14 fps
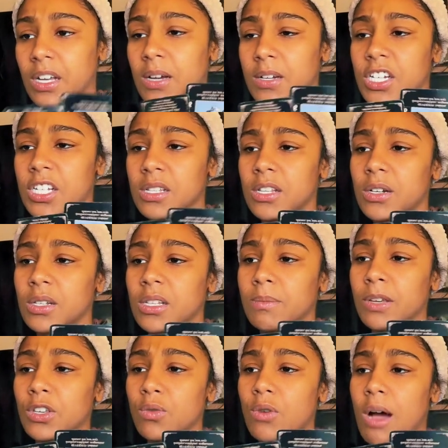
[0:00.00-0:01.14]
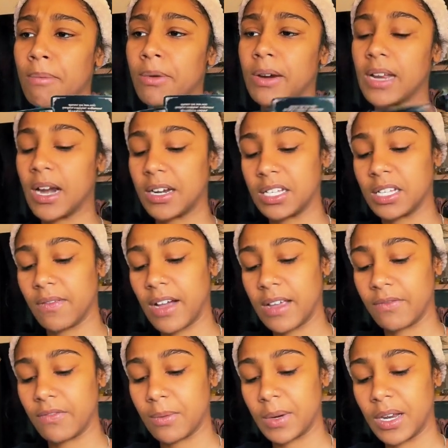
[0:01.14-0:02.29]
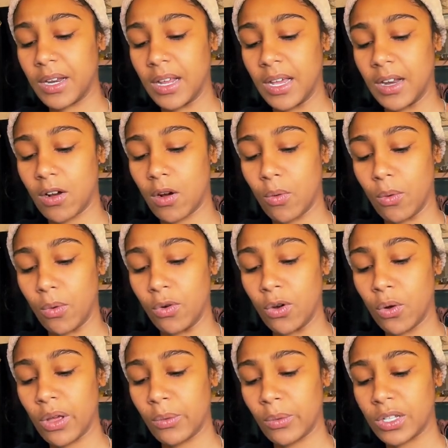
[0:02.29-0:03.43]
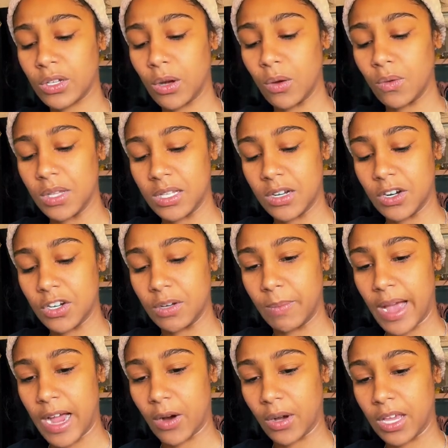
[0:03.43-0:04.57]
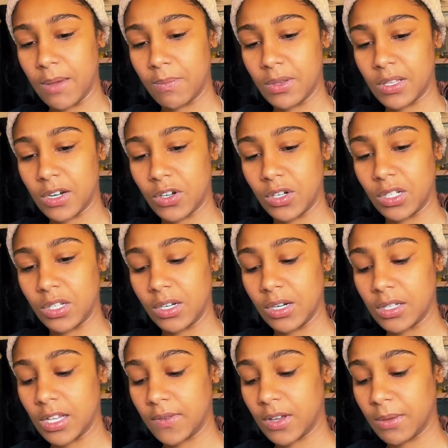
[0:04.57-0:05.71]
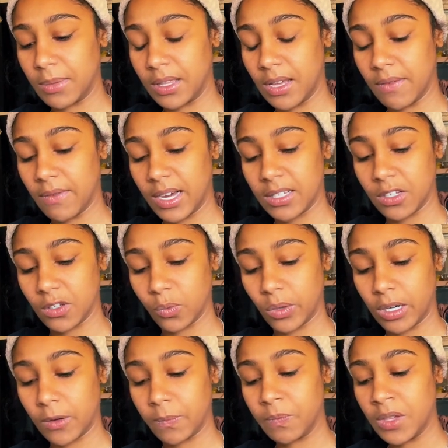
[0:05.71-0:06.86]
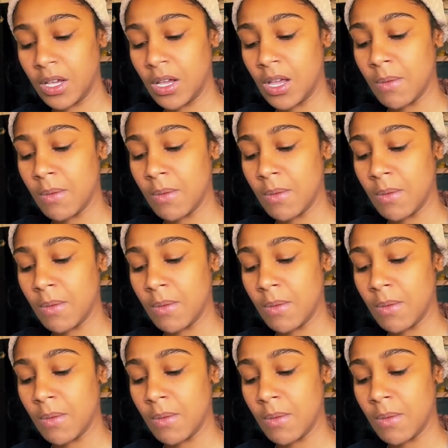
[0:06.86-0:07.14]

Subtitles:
It could just literally be you operating out of this divine feminine and knowing when to hold this energy back or to keep this energy to yourself could be the advice as well.